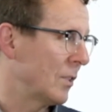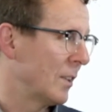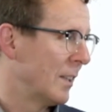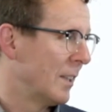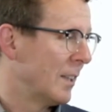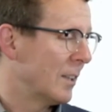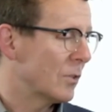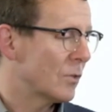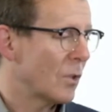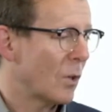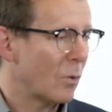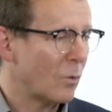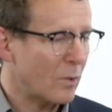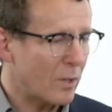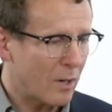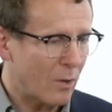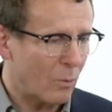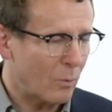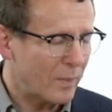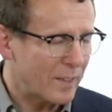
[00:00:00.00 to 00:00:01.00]
So
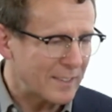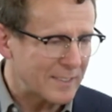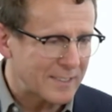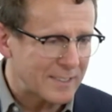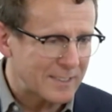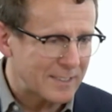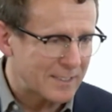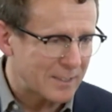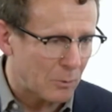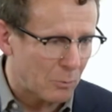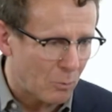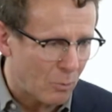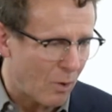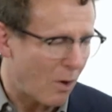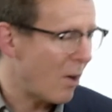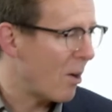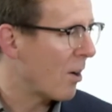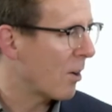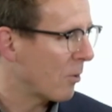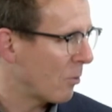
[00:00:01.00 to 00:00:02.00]
no, this is the
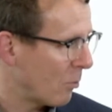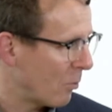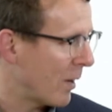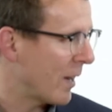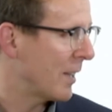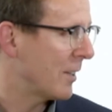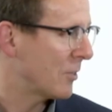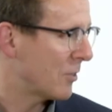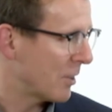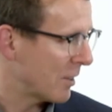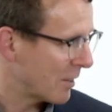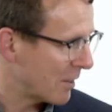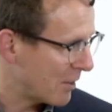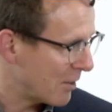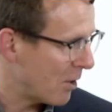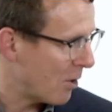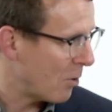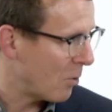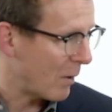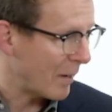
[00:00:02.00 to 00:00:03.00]
wrong way to go,